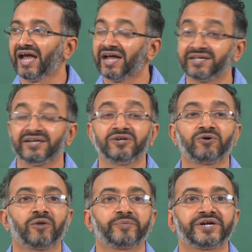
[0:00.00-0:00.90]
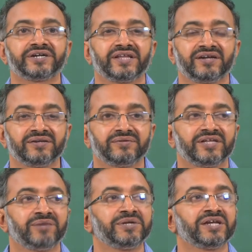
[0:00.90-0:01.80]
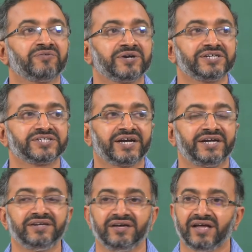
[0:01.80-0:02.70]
and then incorporate them in our design,